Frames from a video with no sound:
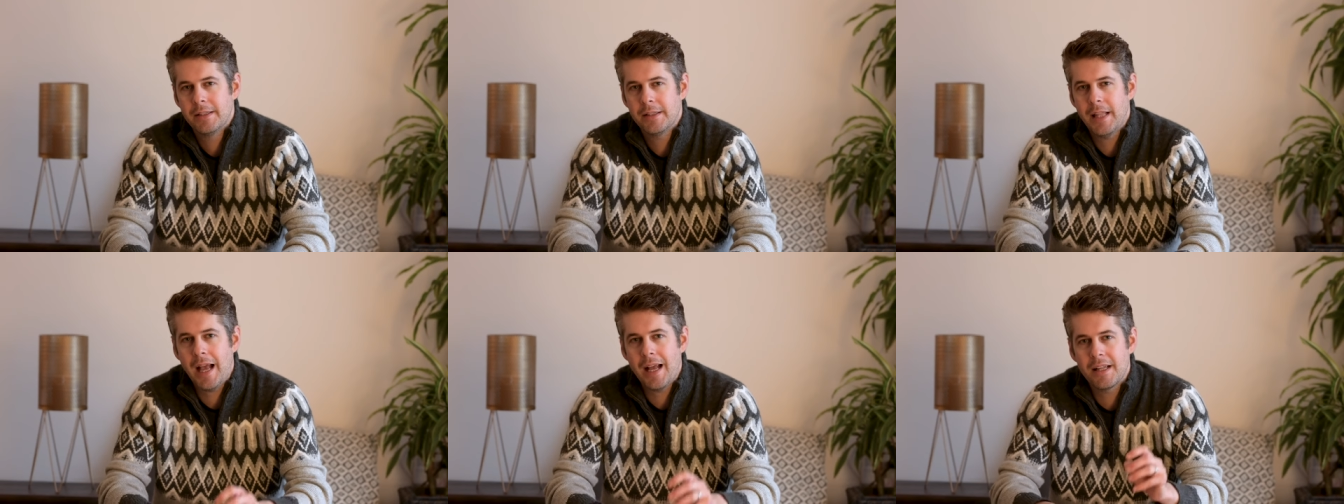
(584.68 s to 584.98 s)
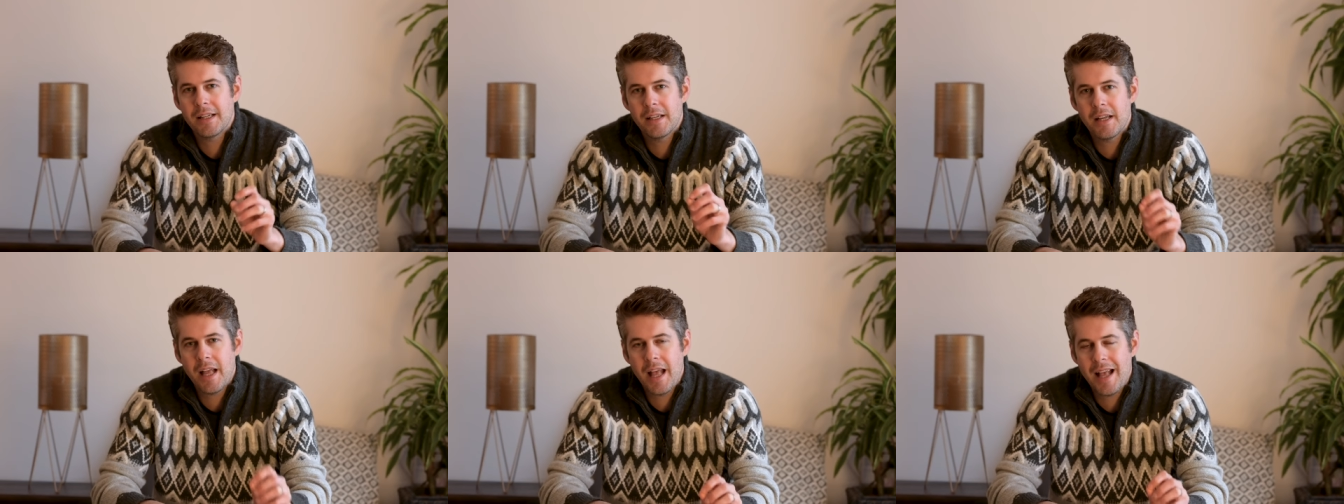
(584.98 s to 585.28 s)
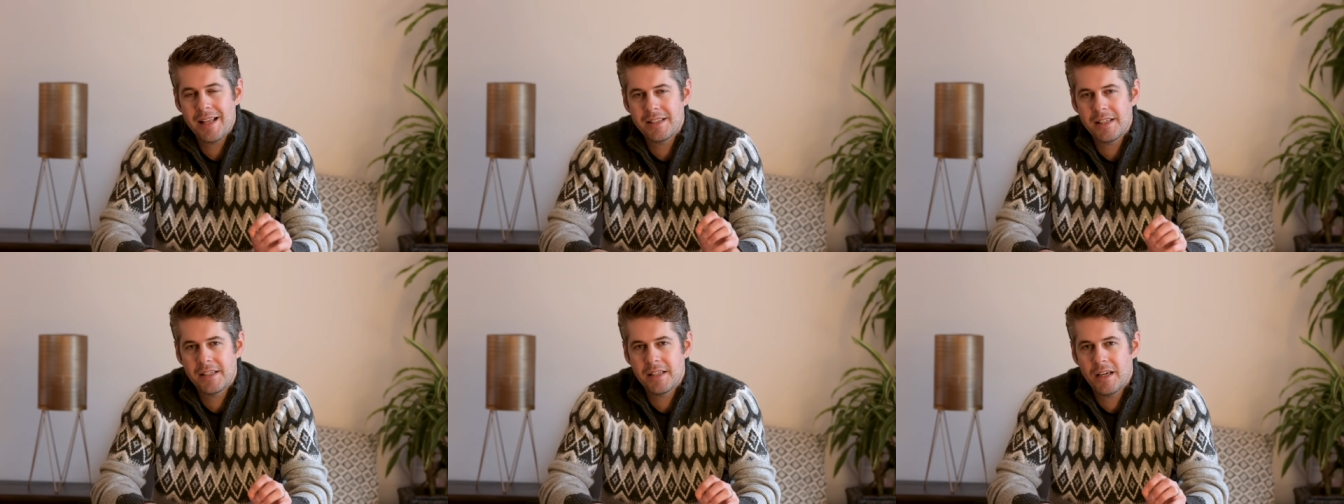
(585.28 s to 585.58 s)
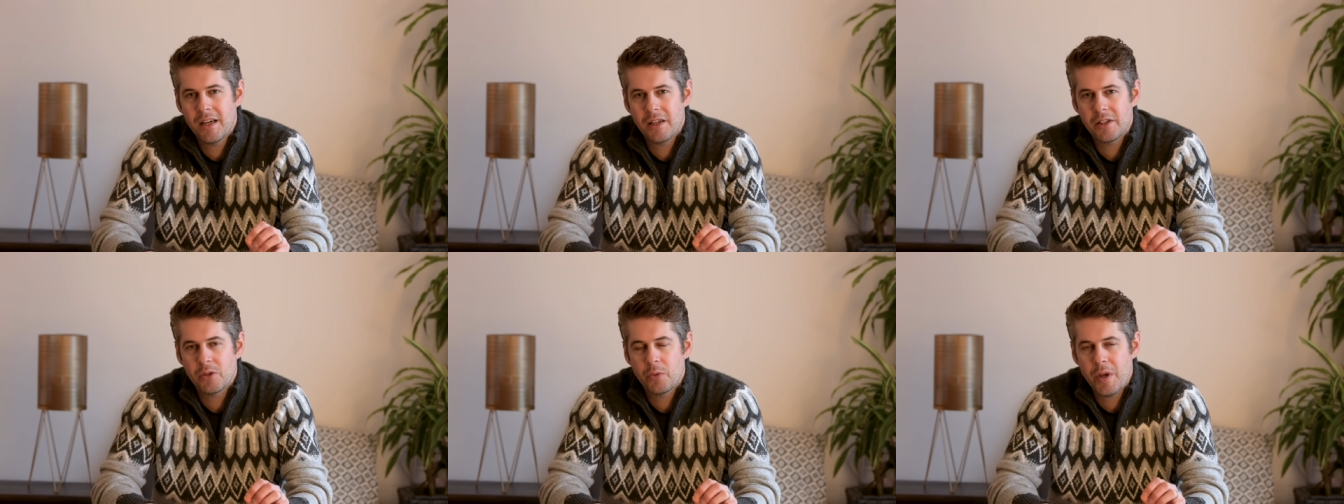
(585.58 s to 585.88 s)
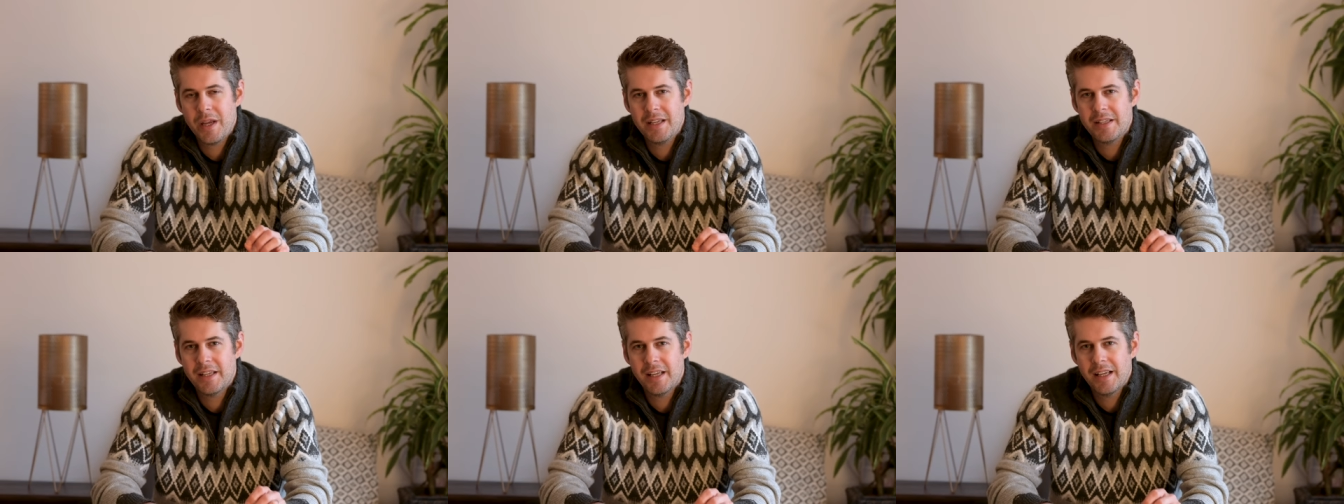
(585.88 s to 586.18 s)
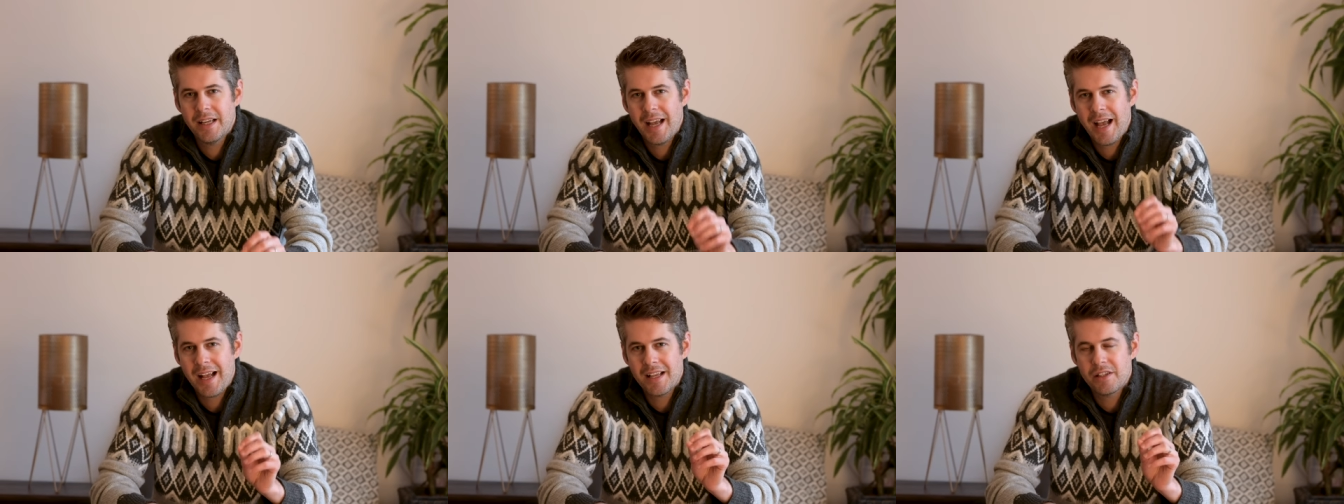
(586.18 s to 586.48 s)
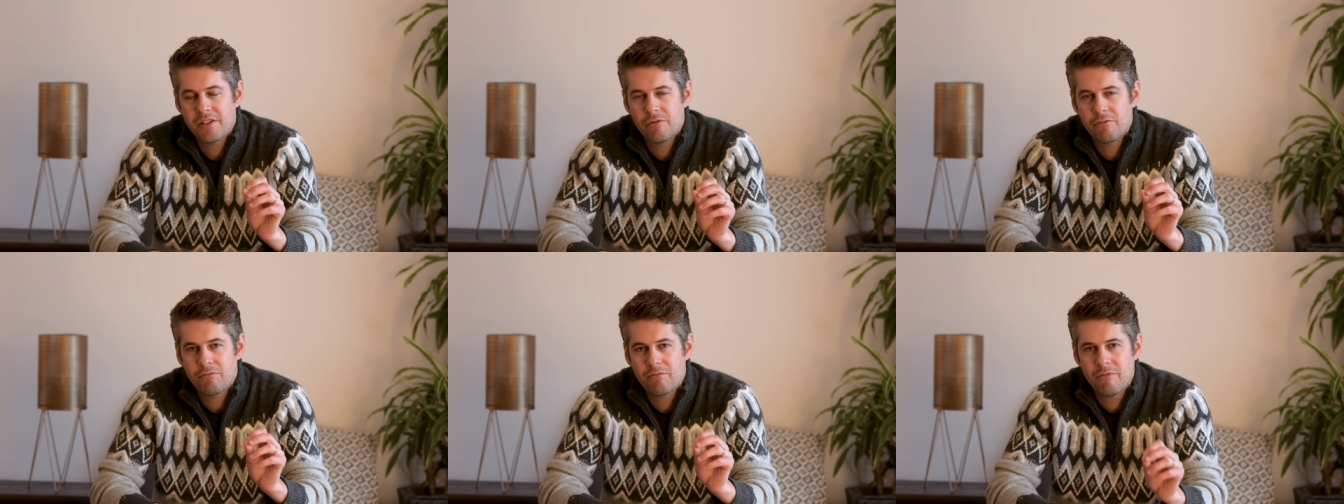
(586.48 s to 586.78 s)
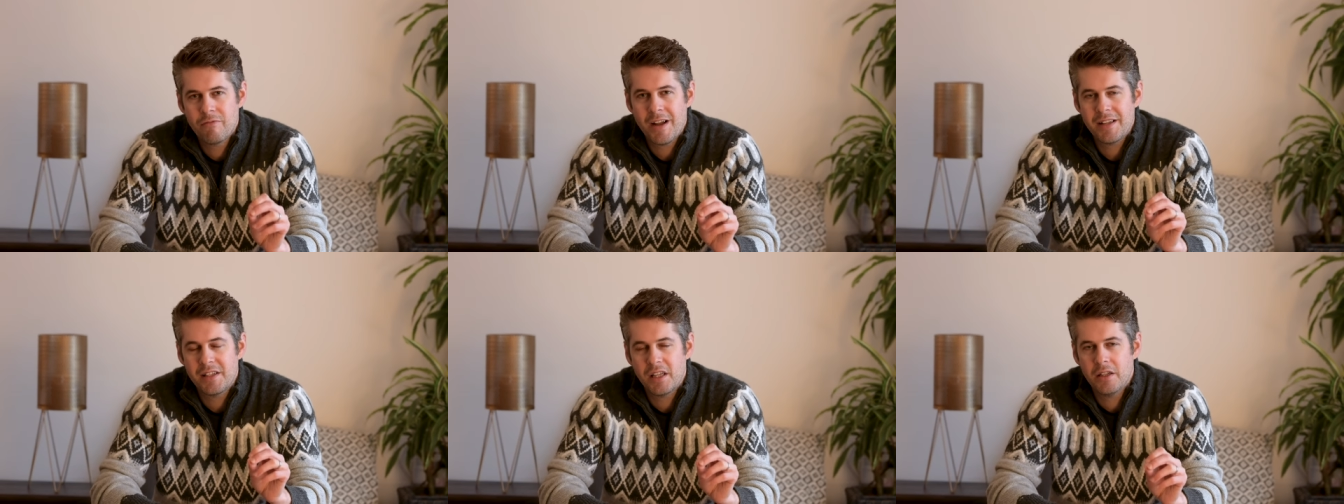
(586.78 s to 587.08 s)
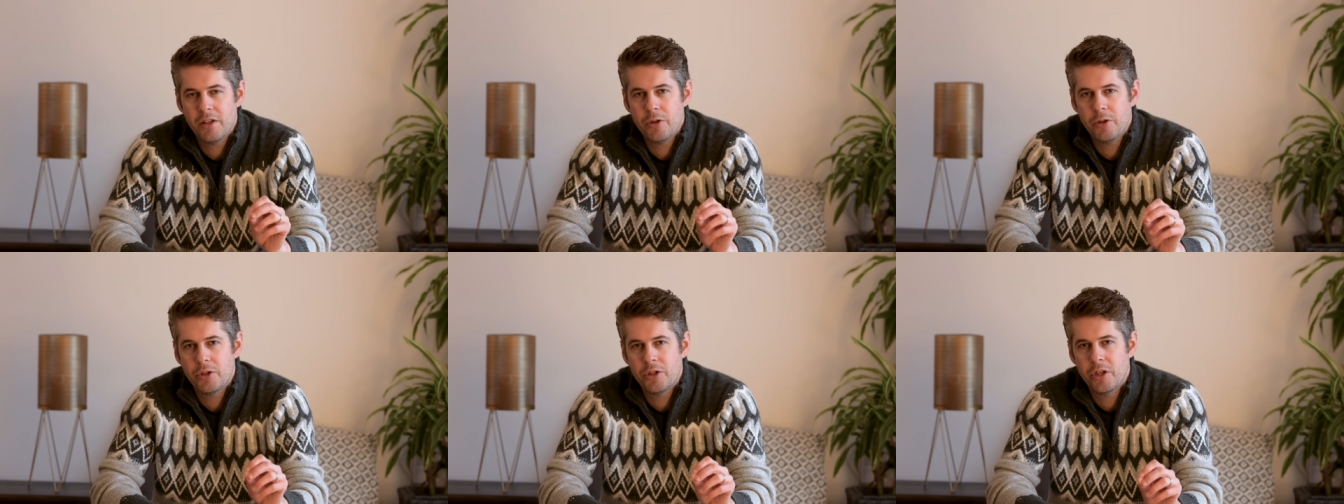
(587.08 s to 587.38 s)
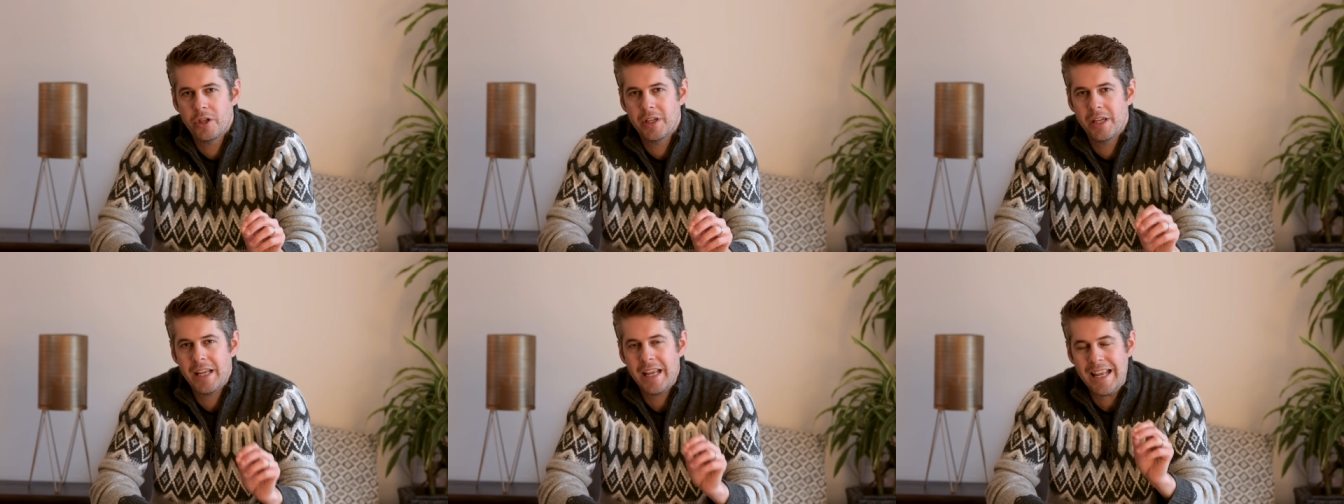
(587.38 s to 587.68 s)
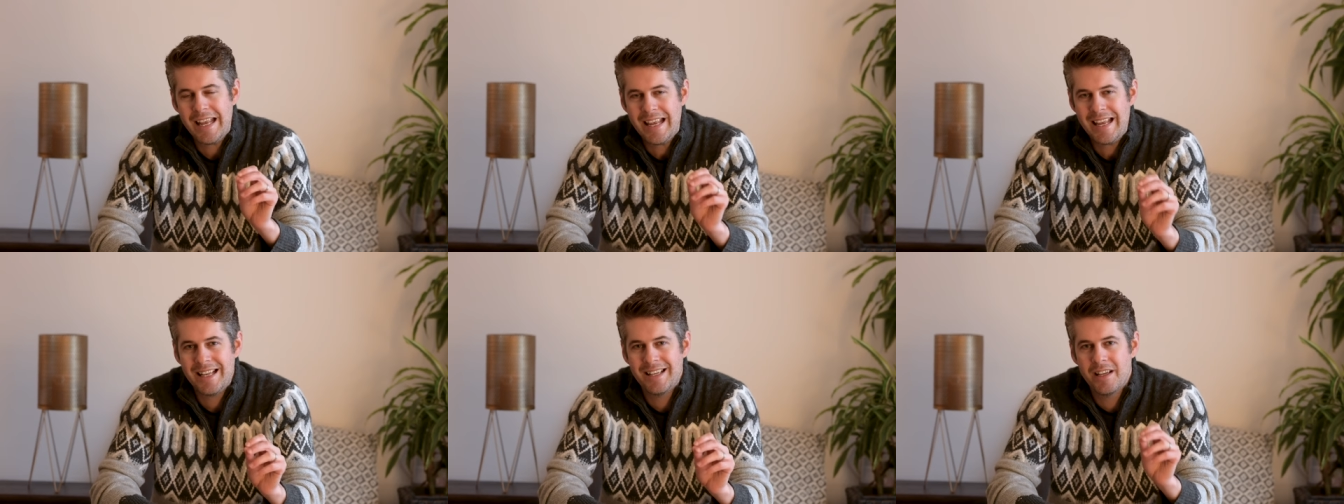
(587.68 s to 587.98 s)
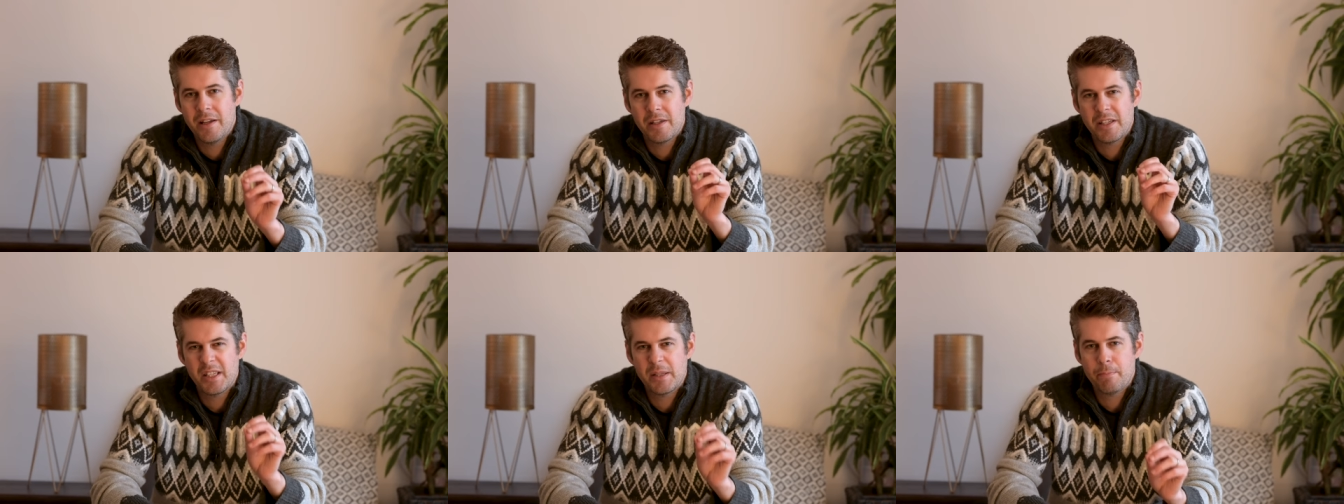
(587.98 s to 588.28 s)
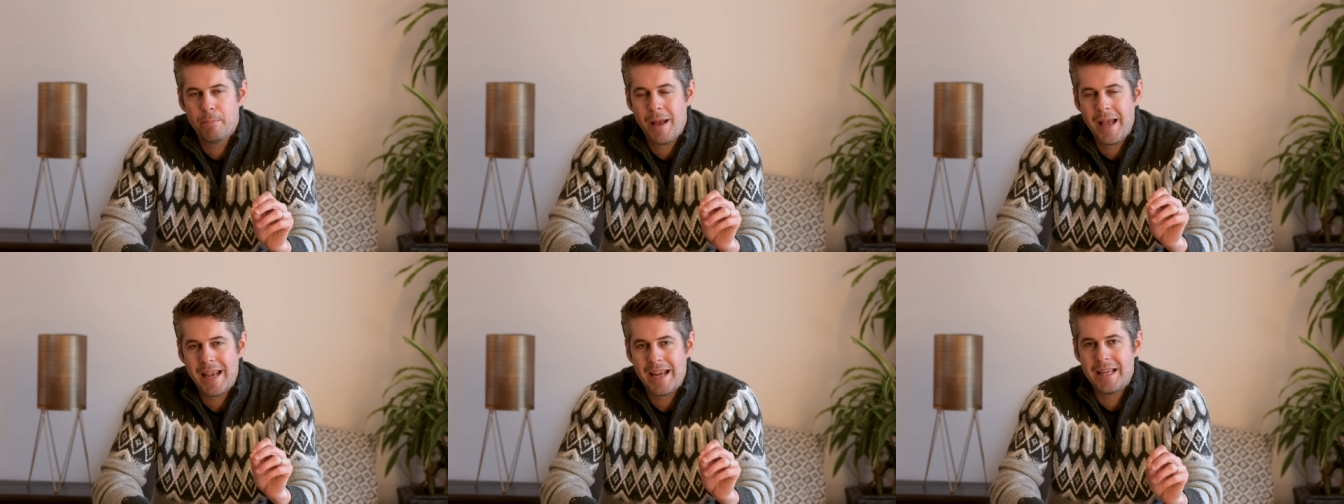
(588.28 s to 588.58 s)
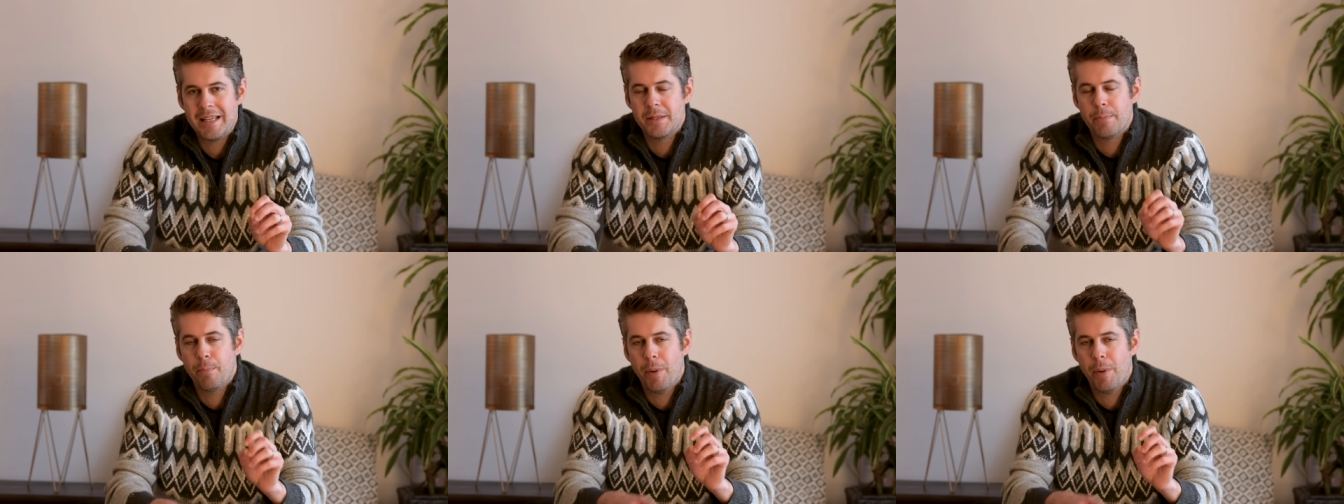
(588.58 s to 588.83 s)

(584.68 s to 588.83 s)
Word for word: That Esotar tweeter has resolution in spades,